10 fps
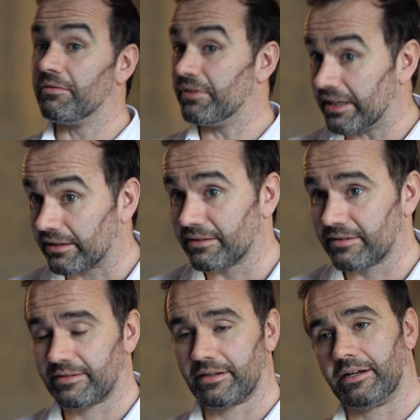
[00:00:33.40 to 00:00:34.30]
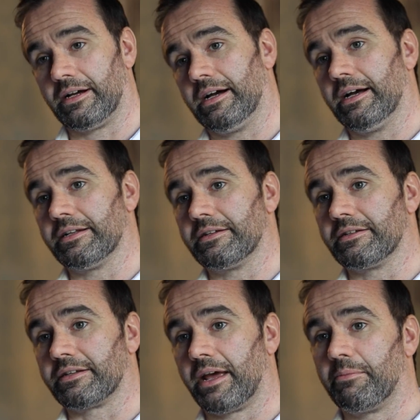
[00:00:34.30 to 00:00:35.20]
vegans and
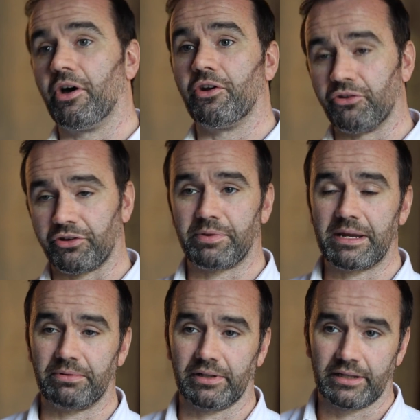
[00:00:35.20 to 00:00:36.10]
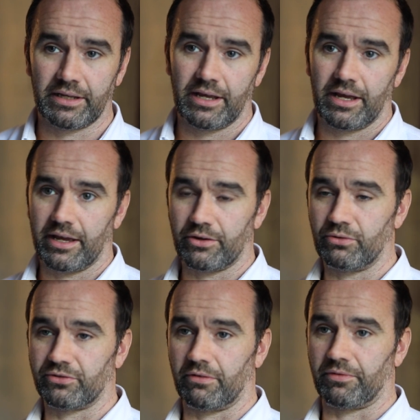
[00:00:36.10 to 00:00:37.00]
other people who
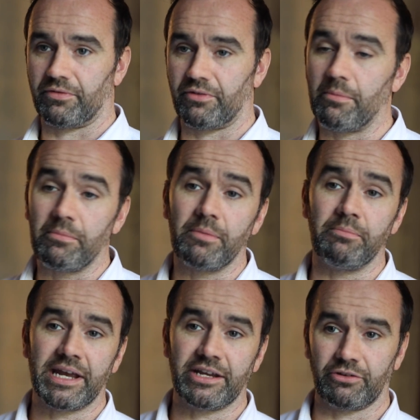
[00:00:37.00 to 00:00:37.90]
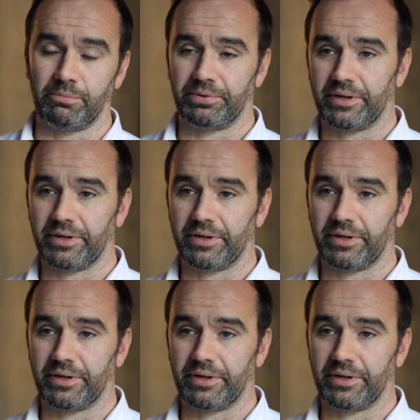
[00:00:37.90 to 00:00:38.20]
suffer from made-up